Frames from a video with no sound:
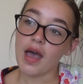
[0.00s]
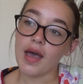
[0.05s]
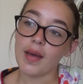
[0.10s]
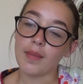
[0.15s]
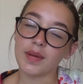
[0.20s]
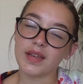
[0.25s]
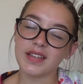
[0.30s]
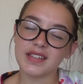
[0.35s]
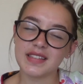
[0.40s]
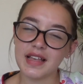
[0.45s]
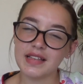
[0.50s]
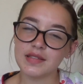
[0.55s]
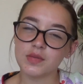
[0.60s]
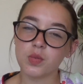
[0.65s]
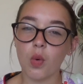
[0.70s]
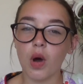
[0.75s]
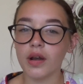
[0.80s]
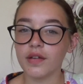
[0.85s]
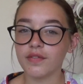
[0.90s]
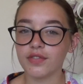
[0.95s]
Because
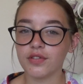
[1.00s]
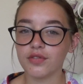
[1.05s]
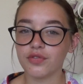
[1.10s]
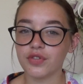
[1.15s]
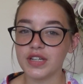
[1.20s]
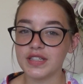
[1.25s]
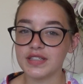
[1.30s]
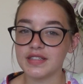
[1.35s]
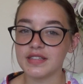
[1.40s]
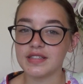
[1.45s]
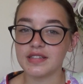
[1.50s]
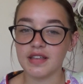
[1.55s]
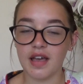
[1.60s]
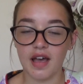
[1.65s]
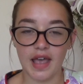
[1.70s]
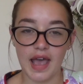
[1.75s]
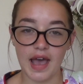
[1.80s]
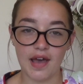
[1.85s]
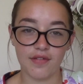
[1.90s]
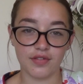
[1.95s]
that's one of the reasons
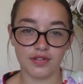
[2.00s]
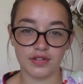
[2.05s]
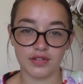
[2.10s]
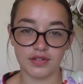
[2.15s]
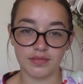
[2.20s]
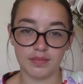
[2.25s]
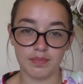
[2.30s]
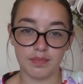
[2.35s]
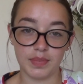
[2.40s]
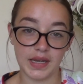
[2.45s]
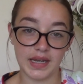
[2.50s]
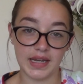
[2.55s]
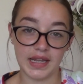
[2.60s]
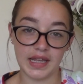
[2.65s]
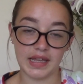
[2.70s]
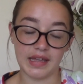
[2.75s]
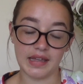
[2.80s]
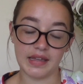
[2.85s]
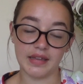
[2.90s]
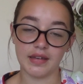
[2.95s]
I haven't been
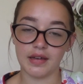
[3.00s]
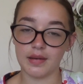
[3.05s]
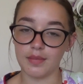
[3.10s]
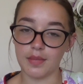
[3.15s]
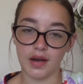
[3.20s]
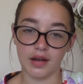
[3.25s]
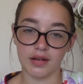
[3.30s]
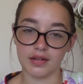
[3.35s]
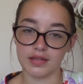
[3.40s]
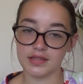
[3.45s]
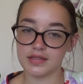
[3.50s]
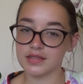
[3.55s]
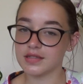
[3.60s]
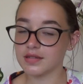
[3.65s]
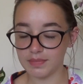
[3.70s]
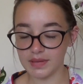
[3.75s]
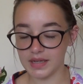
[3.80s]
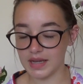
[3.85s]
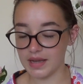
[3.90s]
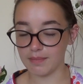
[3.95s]
here
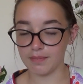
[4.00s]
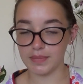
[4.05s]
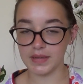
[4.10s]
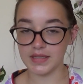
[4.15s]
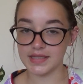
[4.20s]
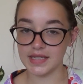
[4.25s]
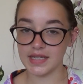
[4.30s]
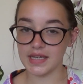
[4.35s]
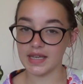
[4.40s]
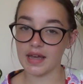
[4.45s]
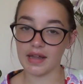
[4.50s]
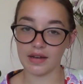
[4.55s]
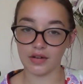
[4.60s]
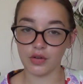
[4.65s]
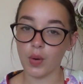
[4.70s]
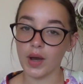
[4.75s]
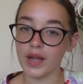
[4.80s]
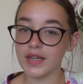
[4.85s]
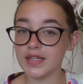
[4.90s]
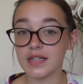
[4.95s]
amongst being busy and
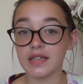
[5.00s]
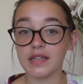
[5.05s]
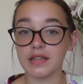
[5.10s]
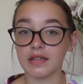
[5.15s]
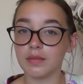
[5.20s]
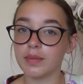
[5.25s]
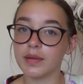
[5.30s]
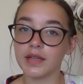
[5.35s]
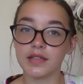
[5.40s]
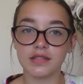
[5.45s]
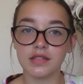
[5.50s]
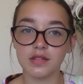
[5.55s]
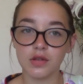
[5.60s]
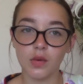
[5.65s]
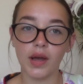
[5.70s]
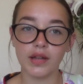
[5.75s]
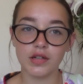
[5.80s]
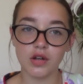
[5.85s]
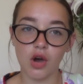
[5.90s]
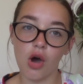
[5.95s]
quite ill, because it's
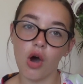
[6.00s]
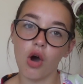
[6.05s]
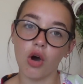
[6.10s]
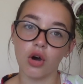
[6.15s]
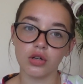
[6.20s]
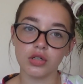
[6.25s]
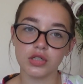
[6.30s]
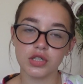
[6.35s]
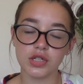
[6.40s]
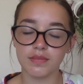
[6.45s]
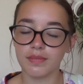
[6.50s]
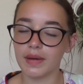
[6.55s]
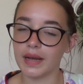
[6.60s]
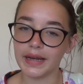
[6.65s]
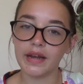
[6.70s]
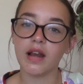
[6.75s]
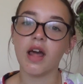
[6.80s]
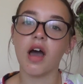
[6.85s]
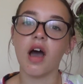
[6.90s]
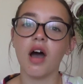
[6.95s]
quite hot. My
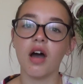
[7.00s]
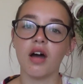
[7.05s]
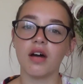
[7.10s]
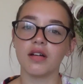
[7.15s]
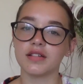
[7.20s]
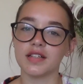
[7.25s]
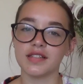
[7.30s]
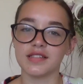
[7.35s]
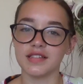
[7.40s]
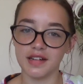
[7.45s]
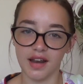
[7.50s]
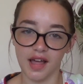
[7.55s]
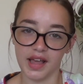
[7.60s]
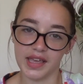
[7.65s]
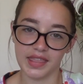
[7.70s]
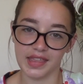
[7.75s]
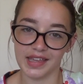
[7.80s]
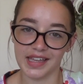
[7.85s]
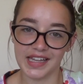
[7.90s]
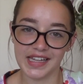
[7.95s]
little heart doesn't
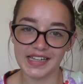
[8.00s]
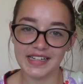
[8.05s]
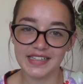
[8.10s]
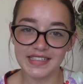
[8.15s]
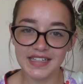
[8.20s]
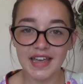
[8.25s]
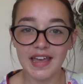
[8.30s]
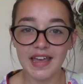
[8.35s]
like the heat.